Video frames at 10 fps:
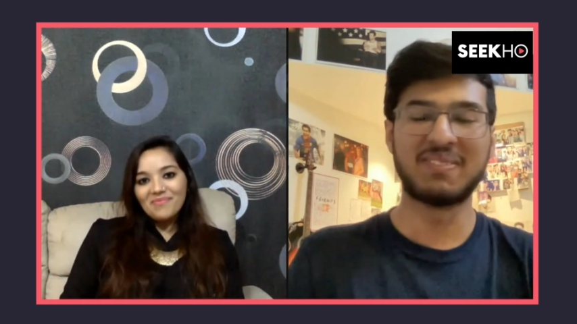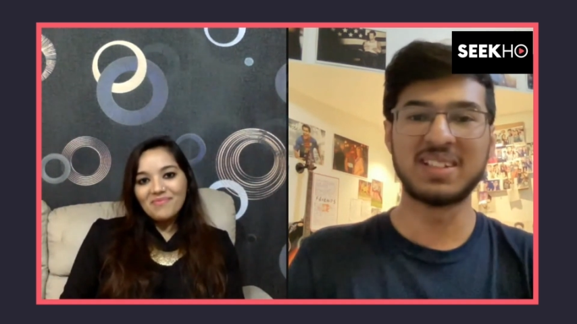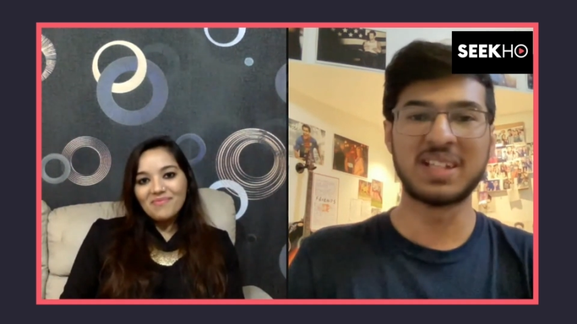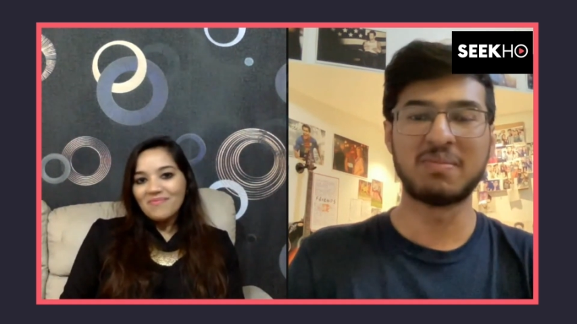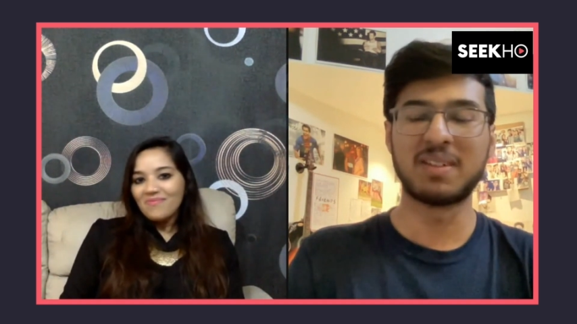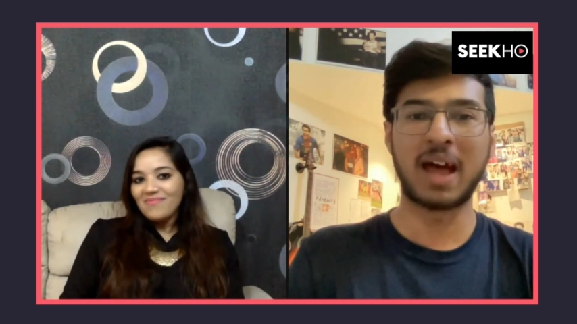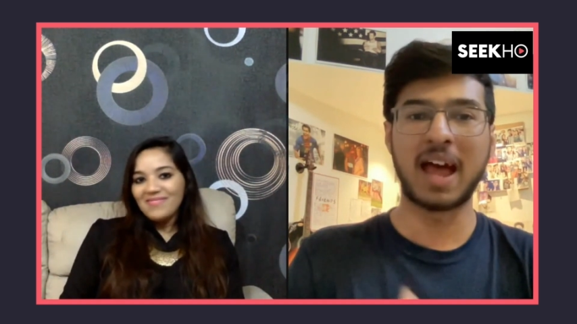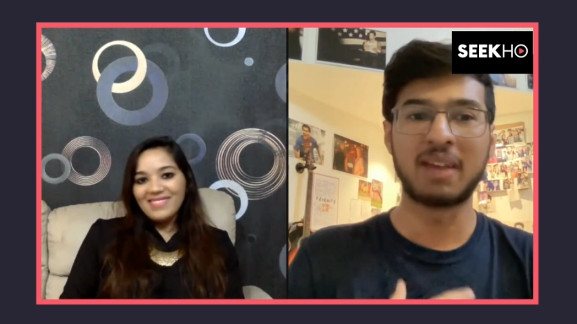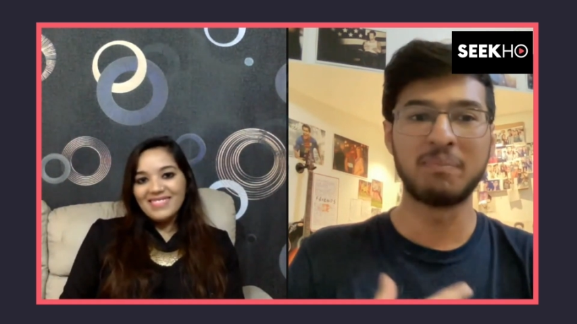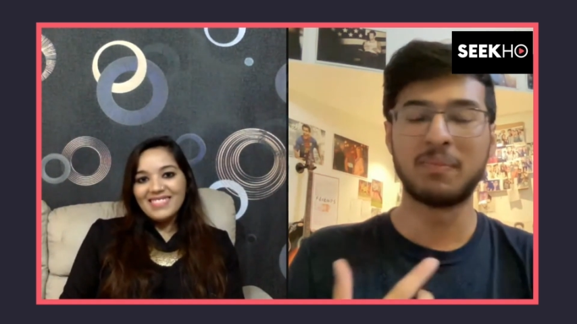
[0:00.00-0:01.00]
Speaker 1: difference and
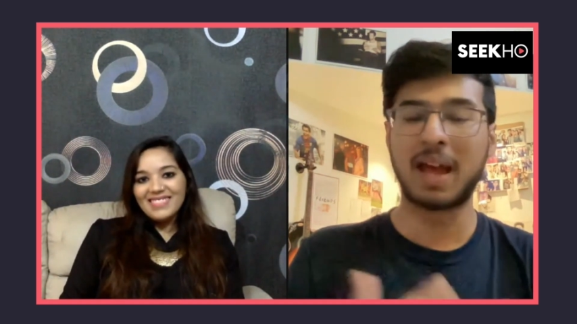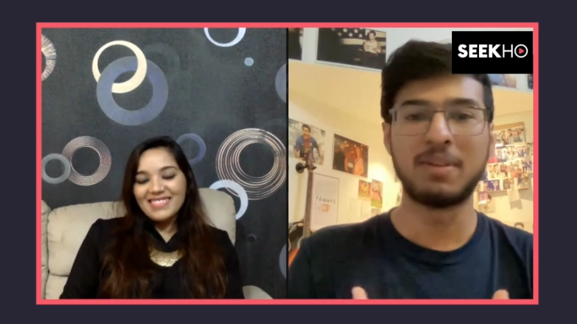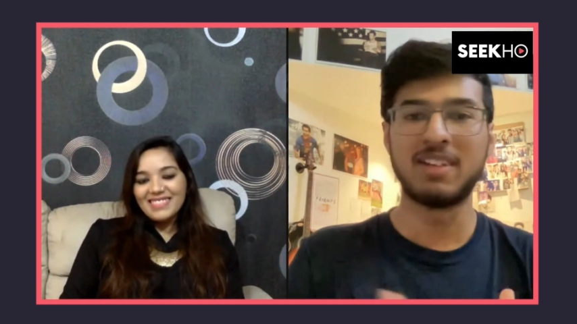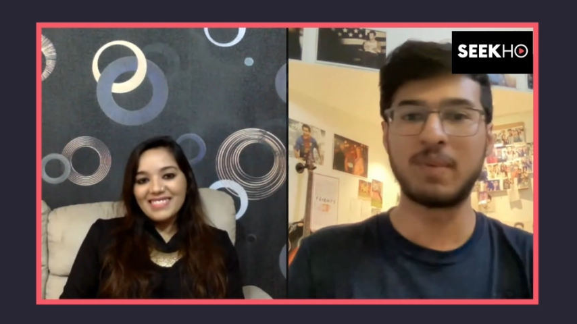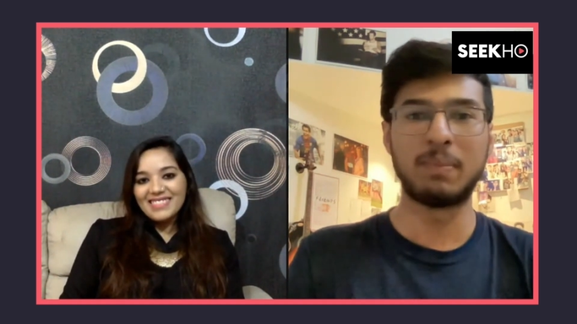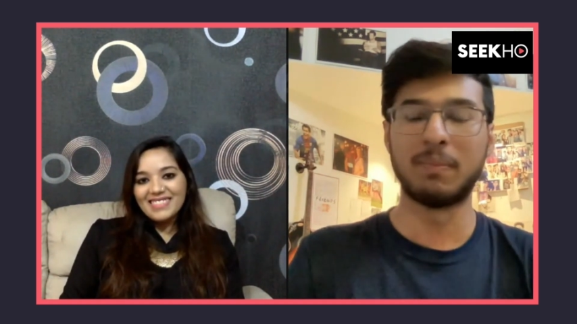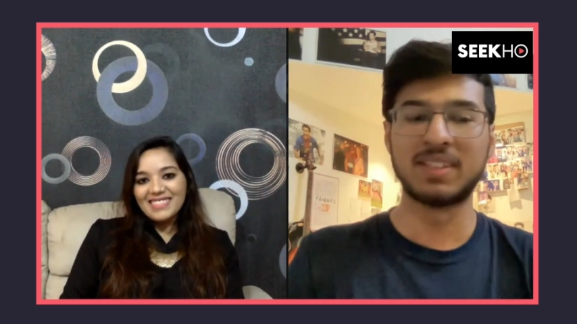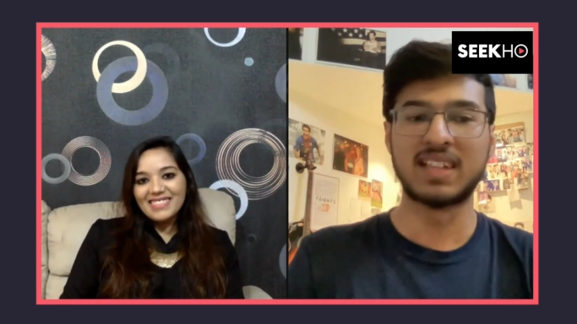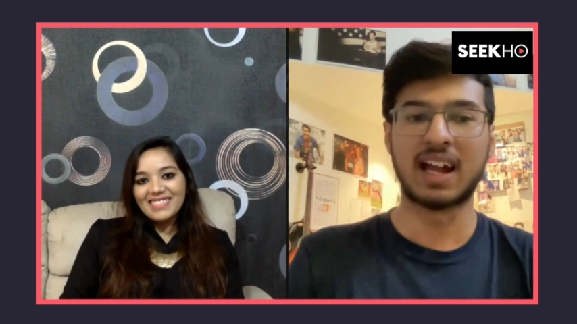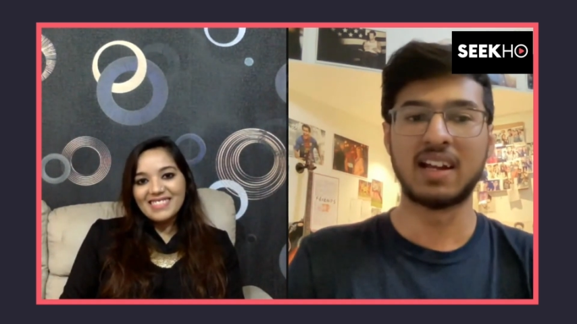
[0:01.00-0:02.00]
i i believe people
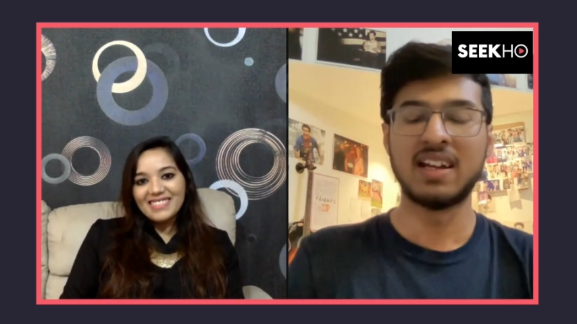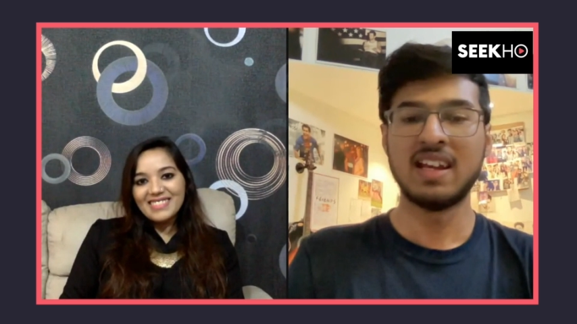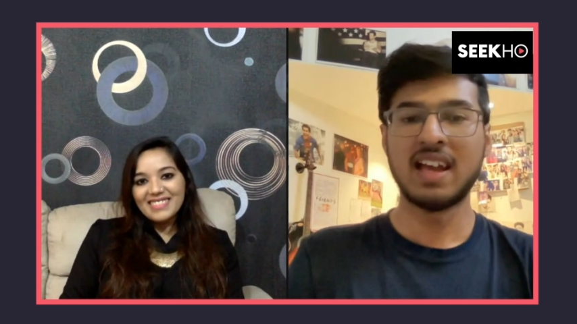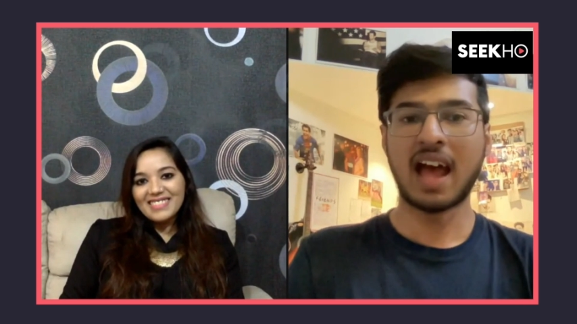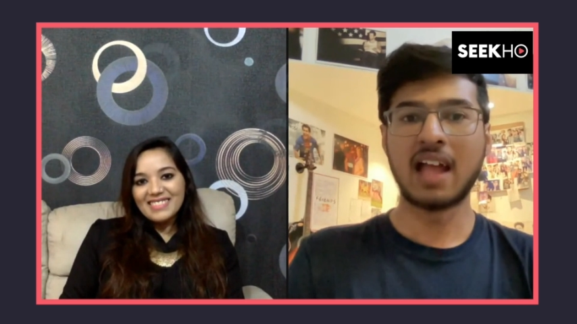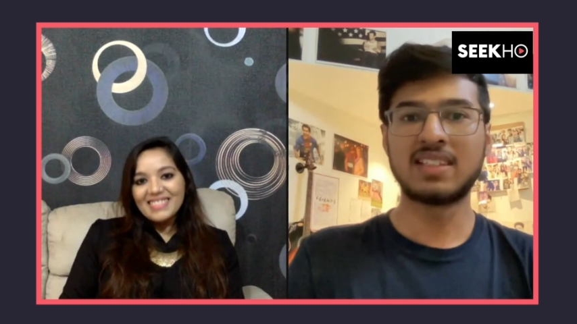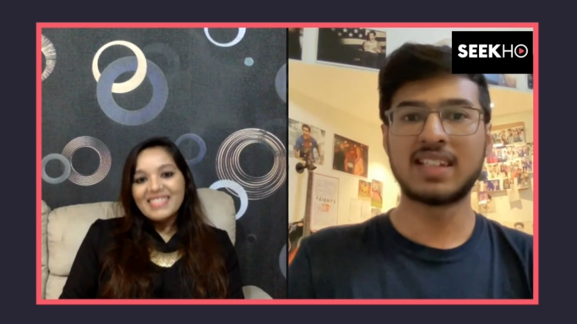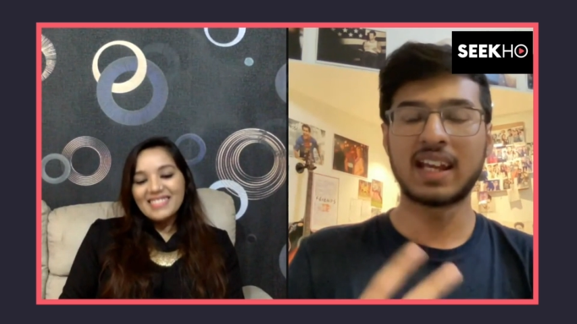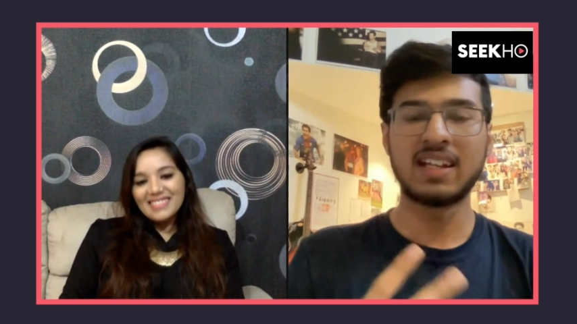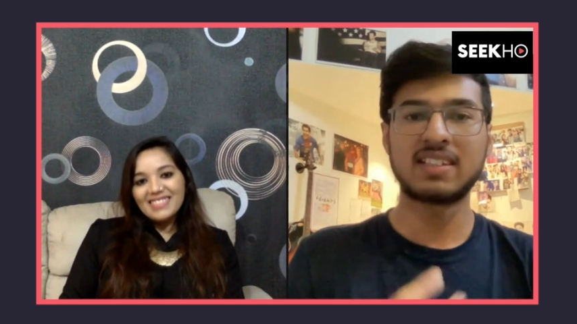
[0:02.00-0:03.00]
miss that and
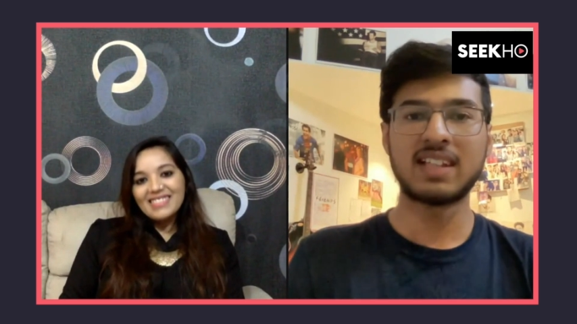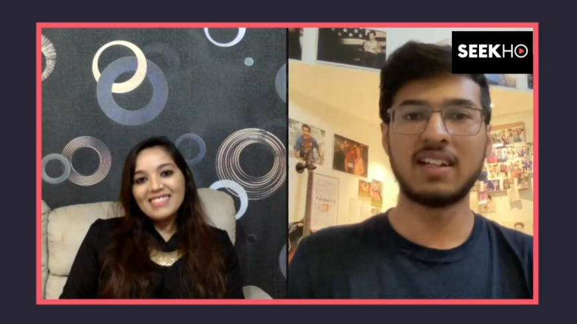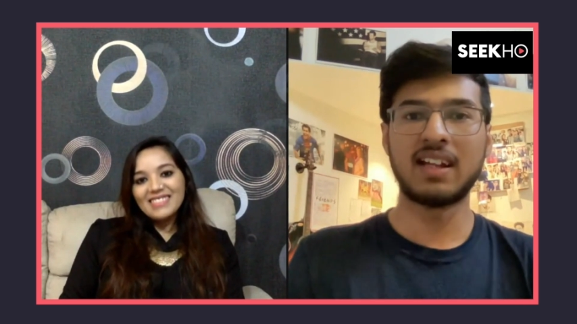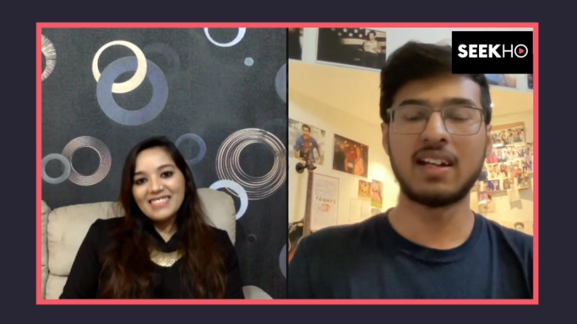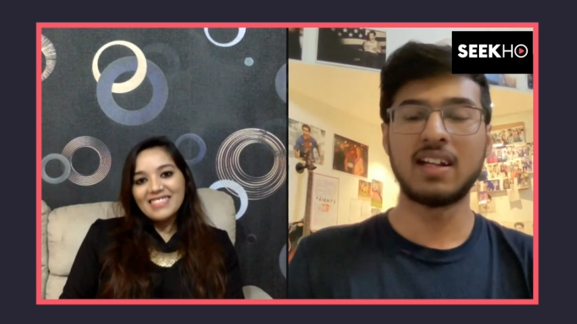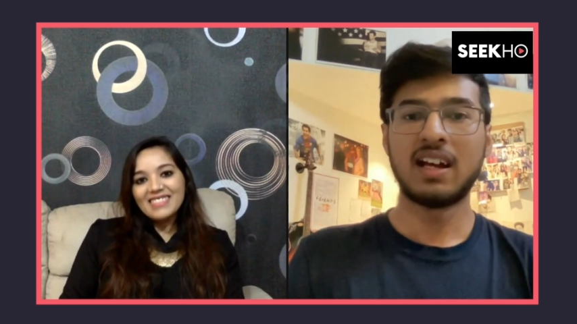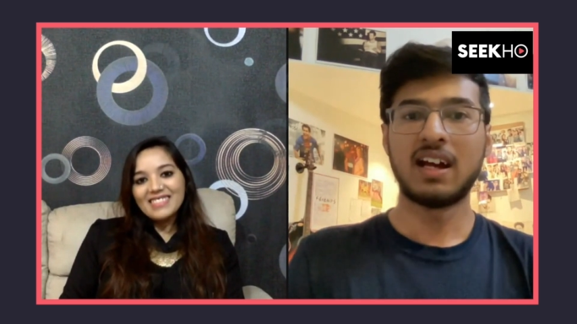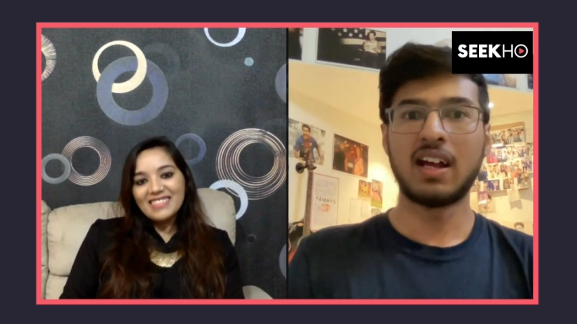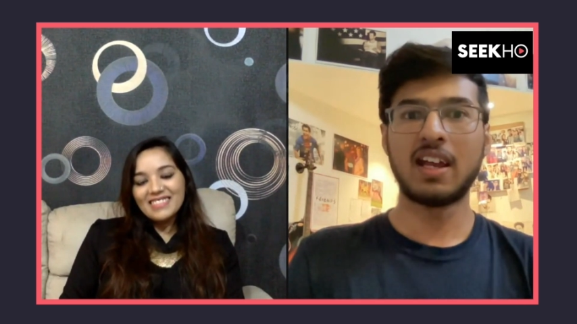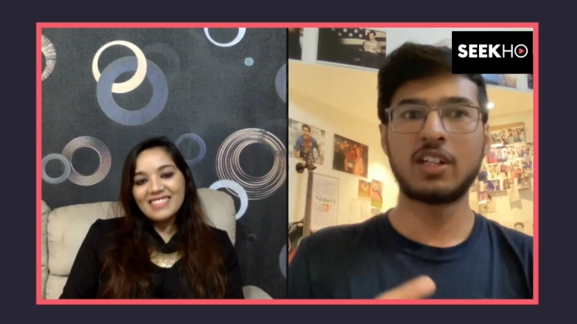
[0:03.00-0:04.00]
second is that that
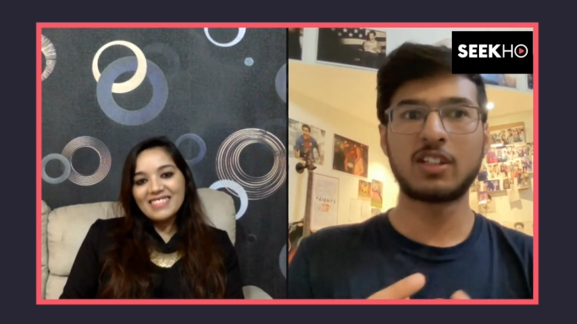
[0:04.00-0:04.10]
uh,